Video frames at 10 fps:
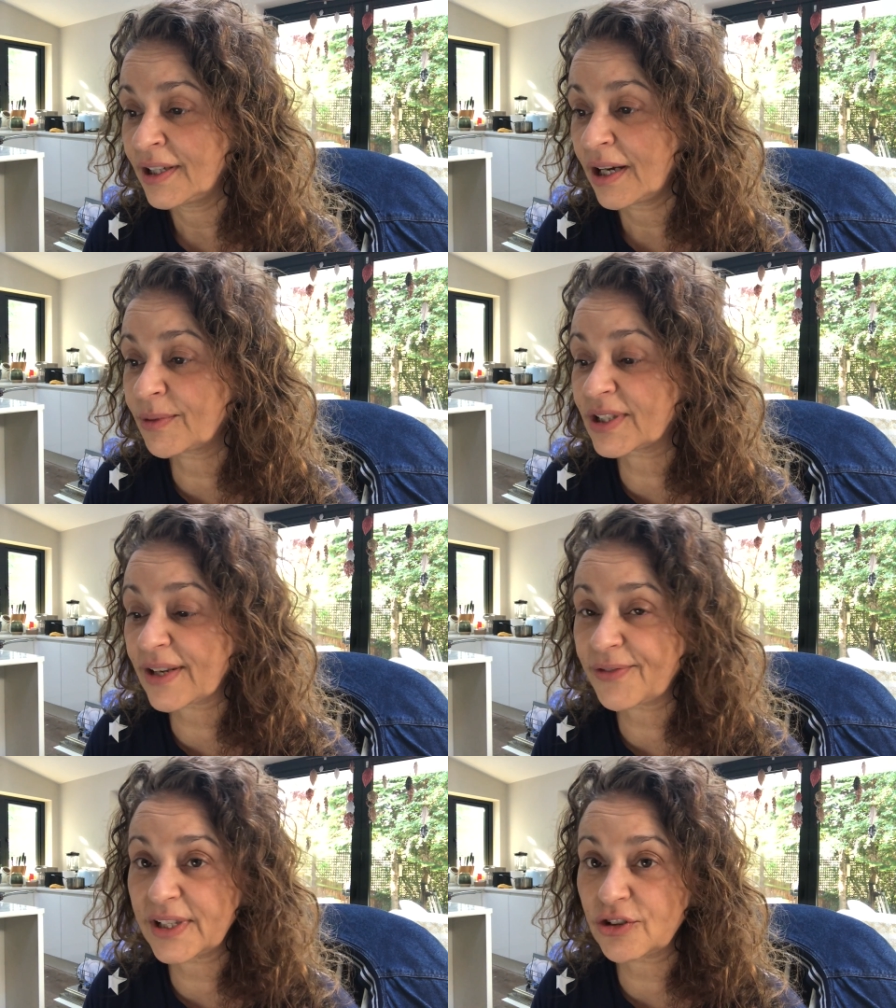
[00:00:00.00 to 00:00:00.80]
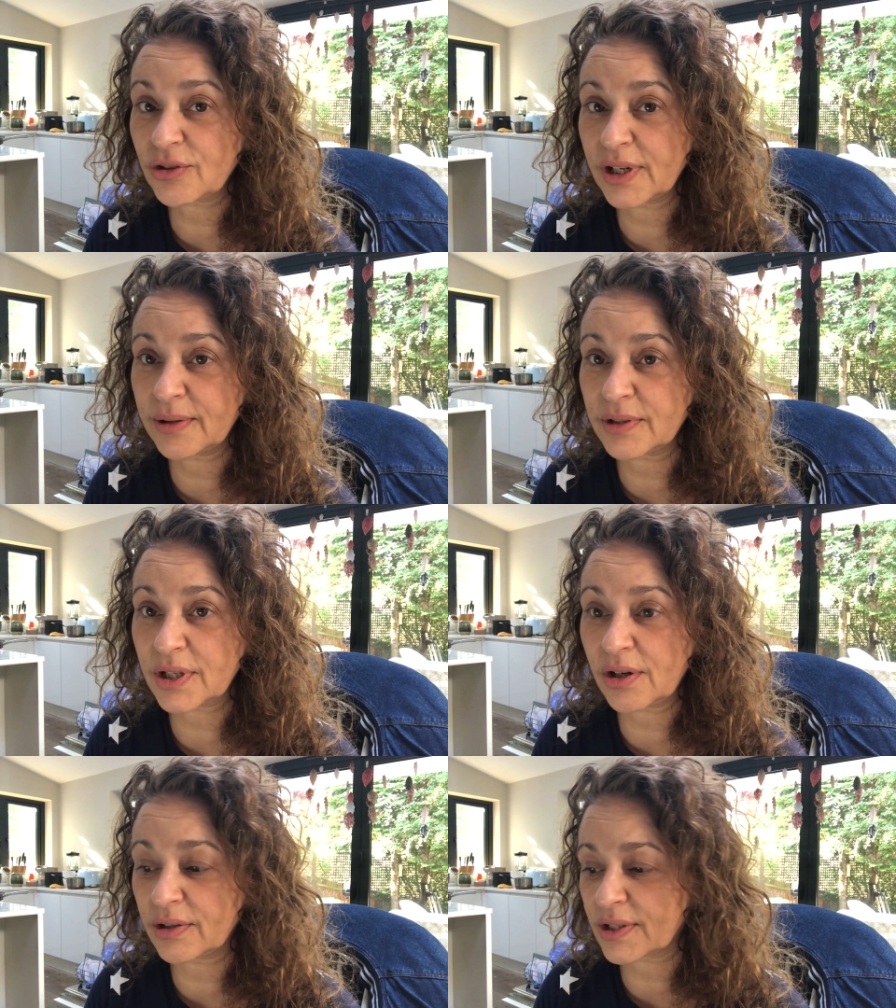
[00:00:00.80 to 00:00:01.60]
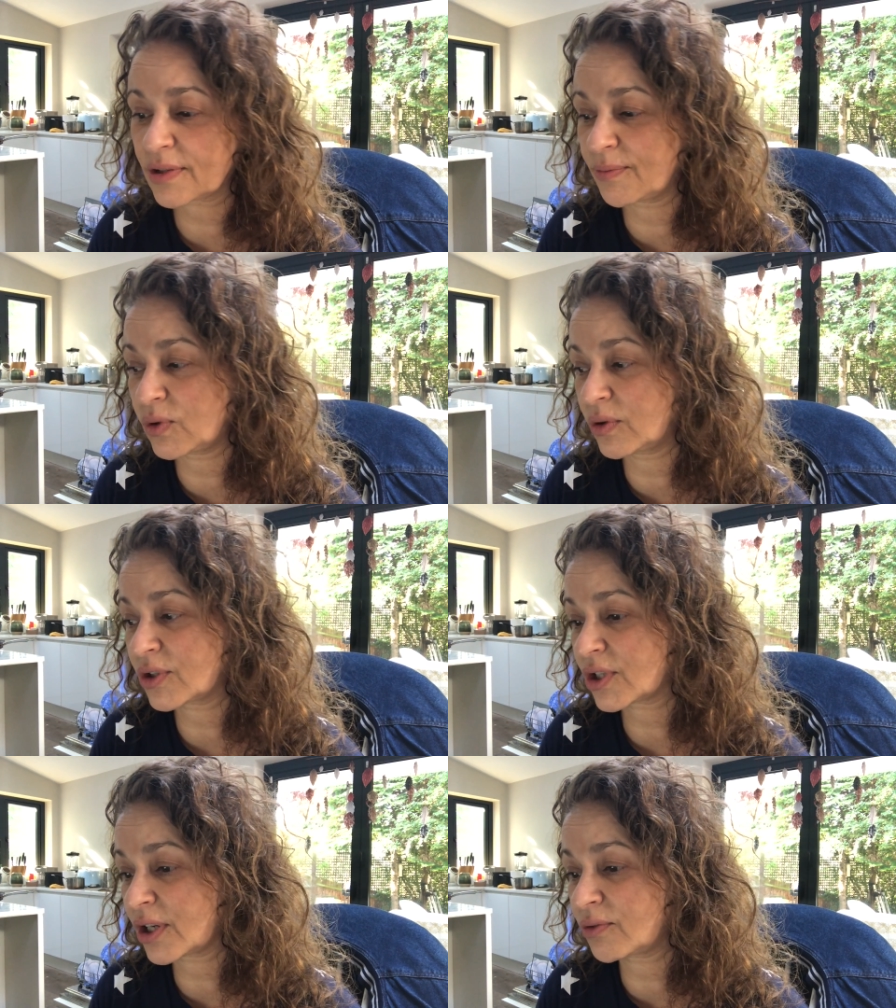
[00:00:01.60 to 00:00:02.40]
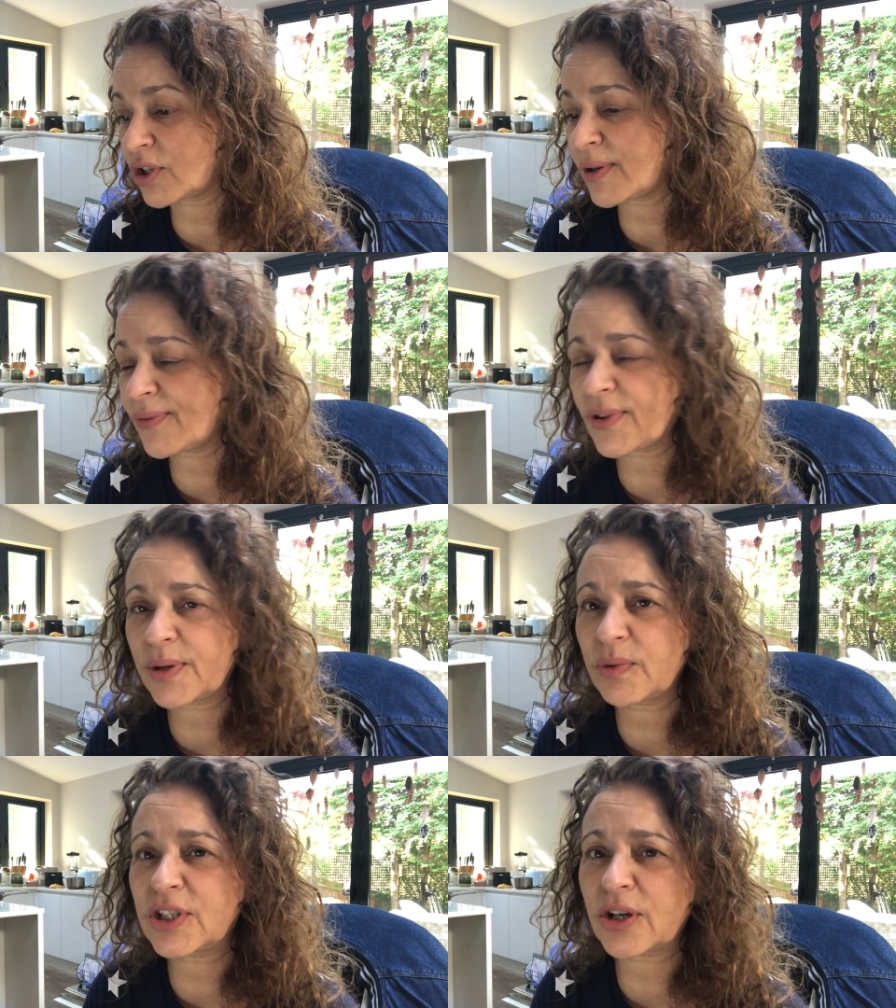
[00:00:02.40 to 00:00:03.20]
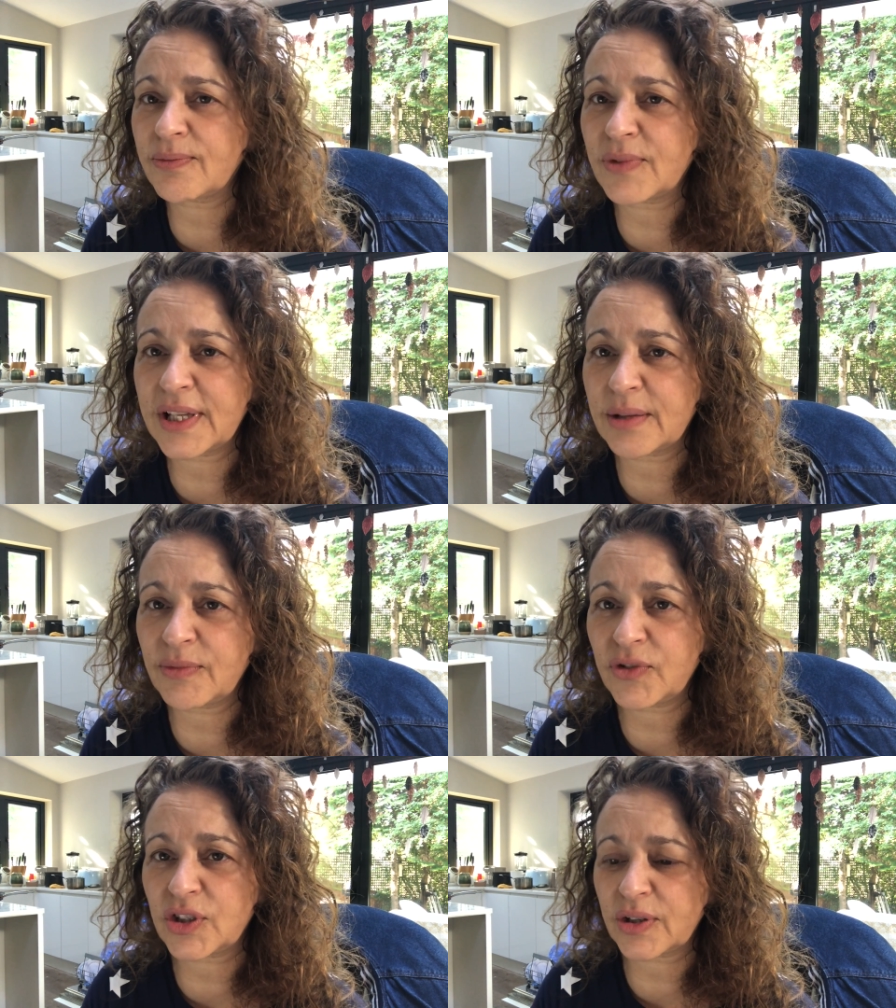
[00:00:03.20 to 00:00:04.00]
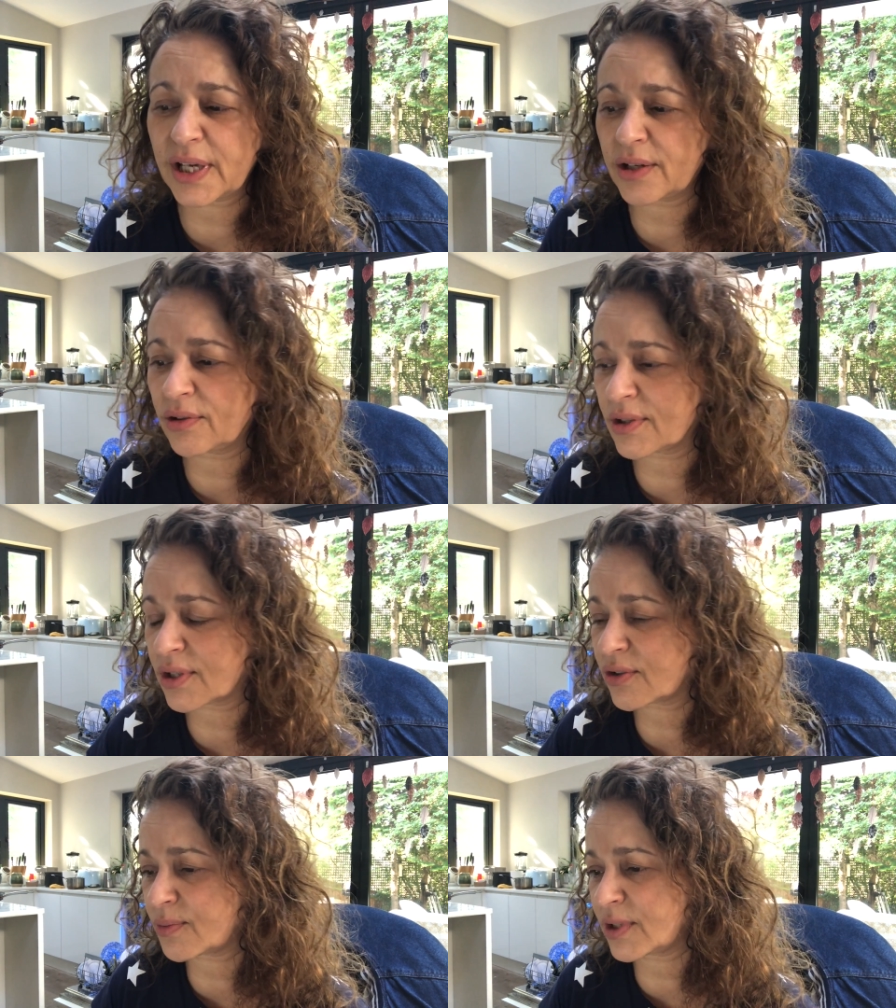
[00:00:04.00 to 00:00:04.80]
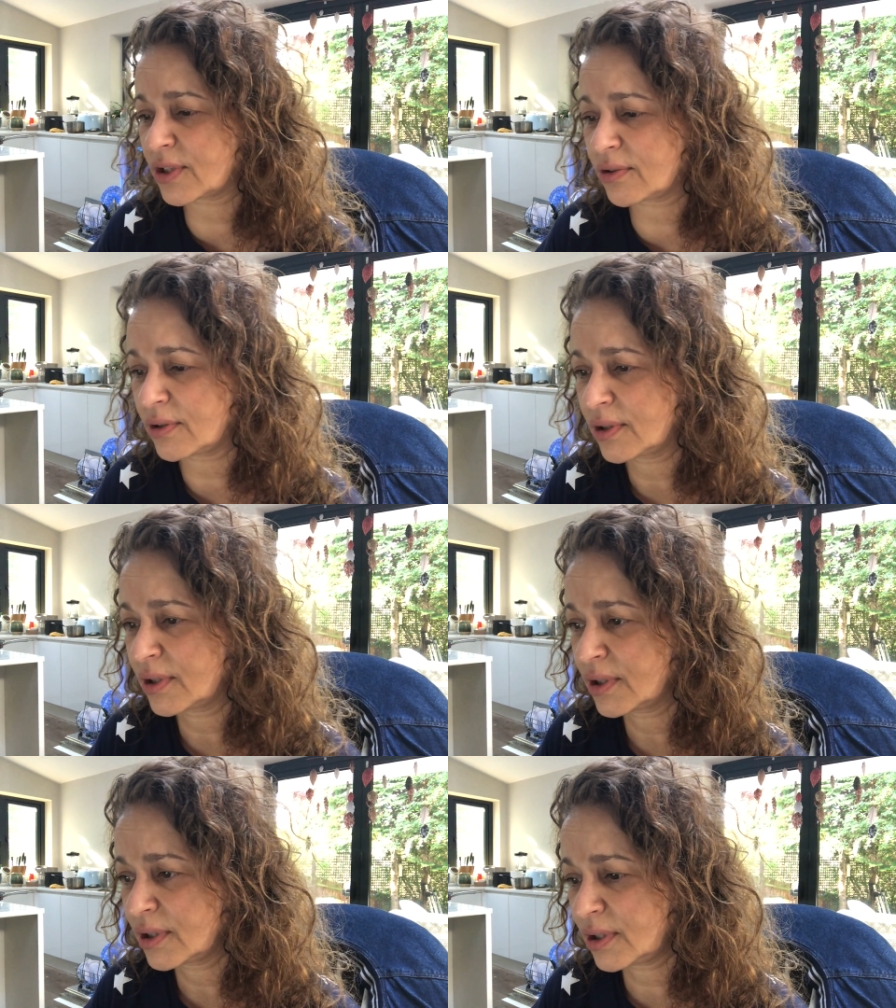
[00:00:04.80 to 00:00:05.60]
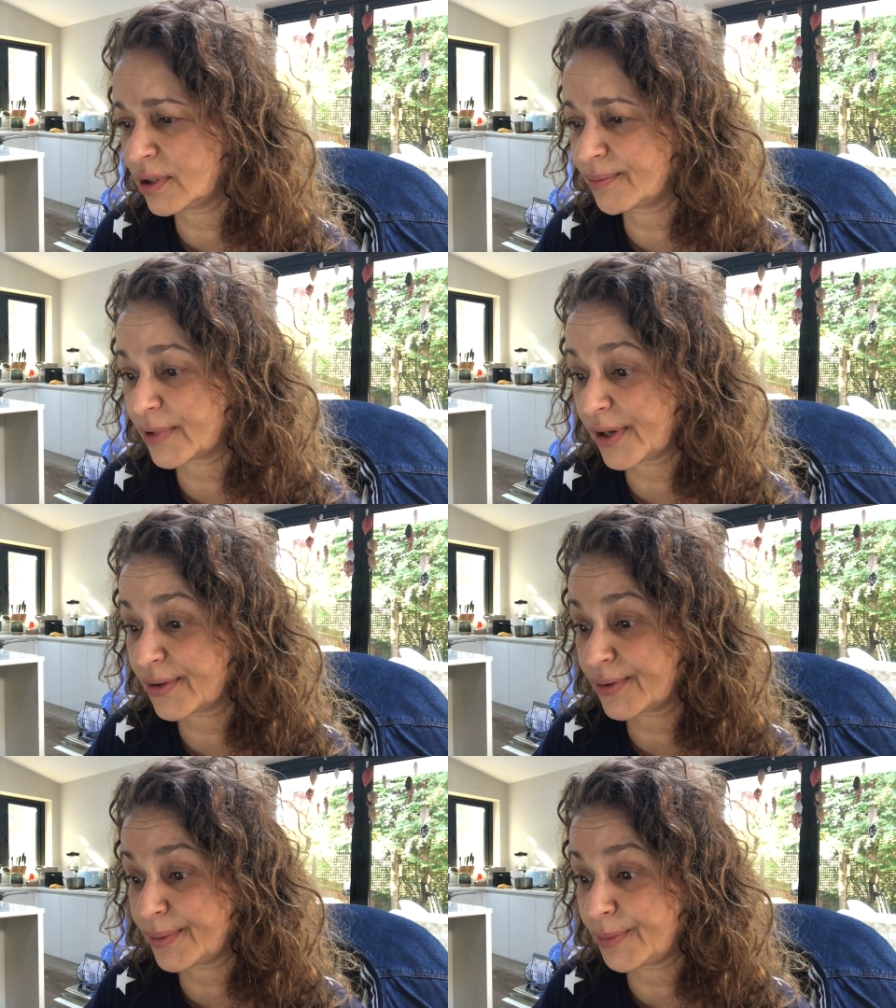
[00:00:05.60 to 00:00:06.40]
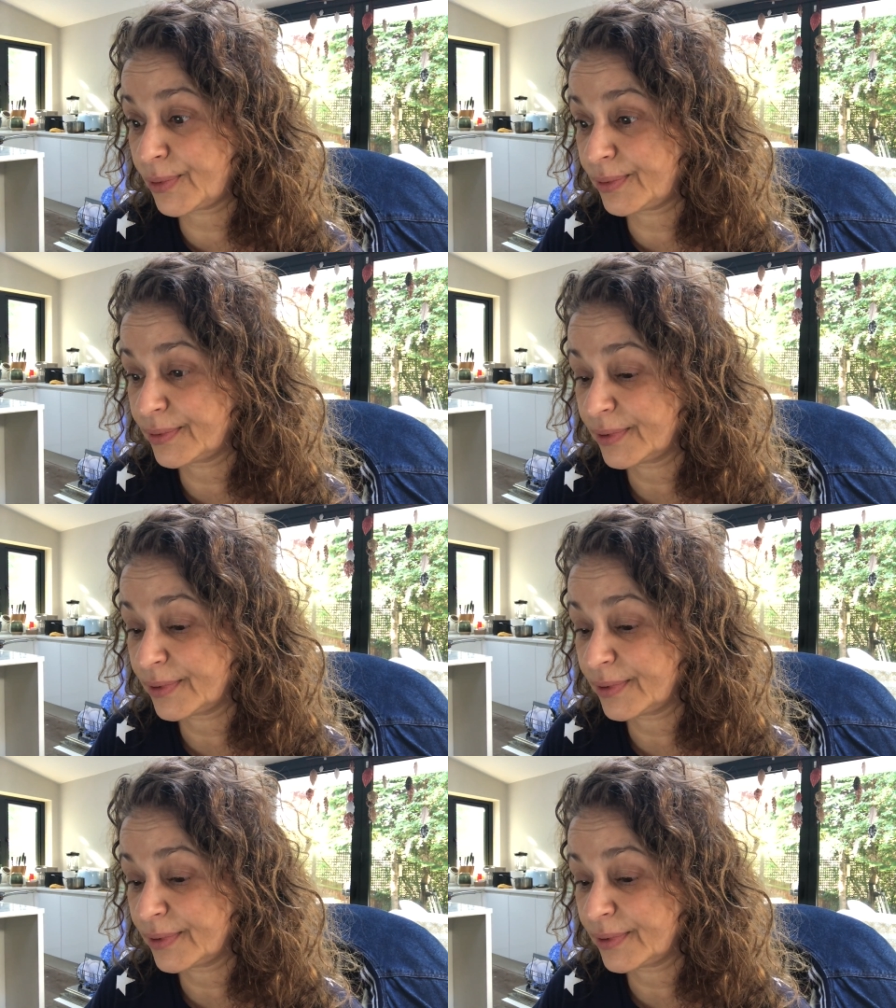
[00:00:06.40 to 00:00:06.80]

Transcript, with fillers: I'm definitely trying to answer more. So don't ever think we don't read them if you don't get an answer, because we do. Look, going through them all.